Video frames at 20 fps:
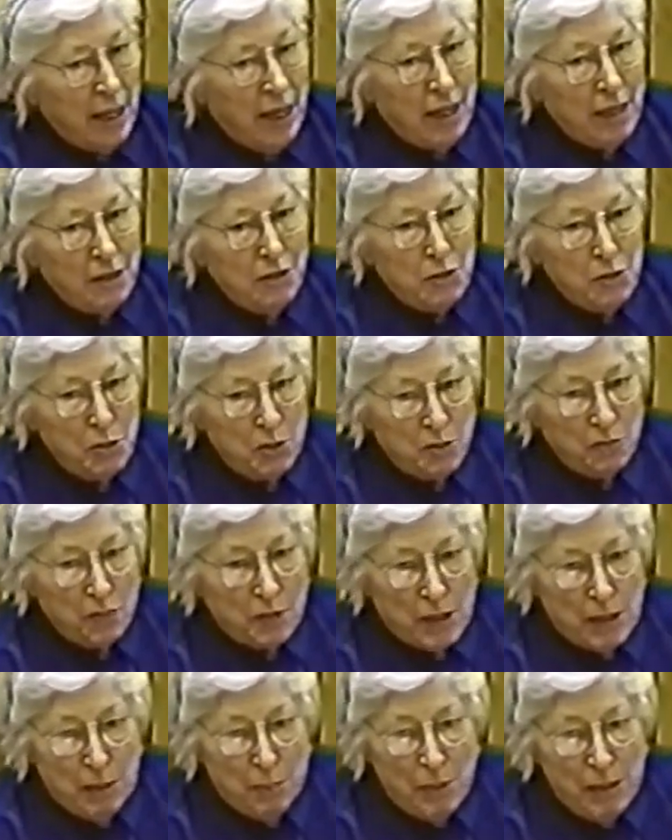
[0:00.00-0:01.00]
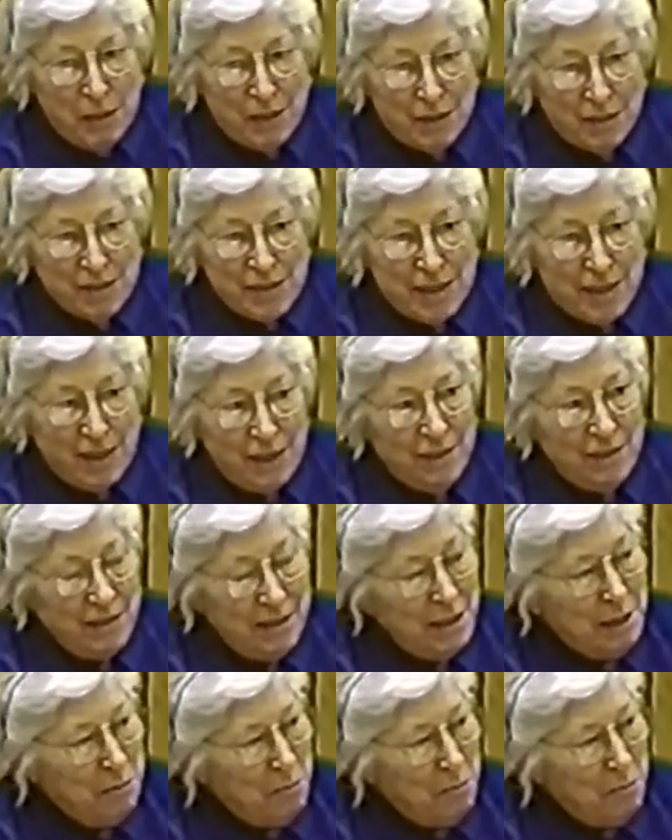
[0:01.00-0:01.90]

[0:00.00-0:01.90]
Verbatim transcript: And dutifully, because I